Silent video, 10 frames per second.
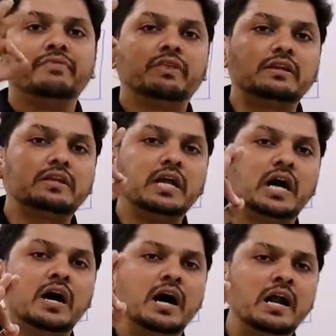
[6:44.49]
the
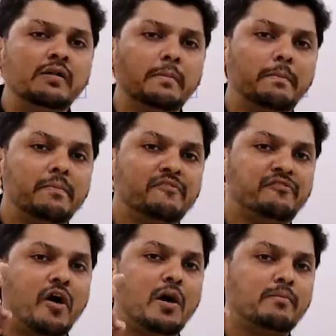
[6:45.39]
third
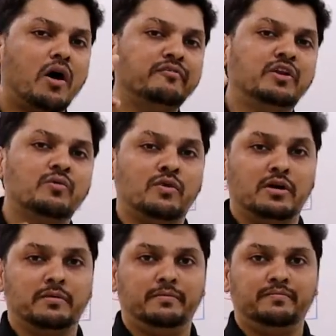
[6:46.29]
form of the
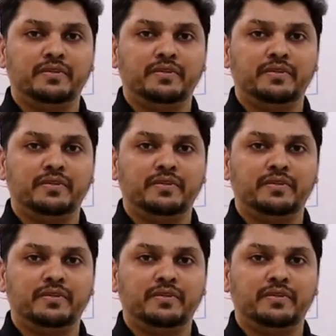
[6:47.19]
verb.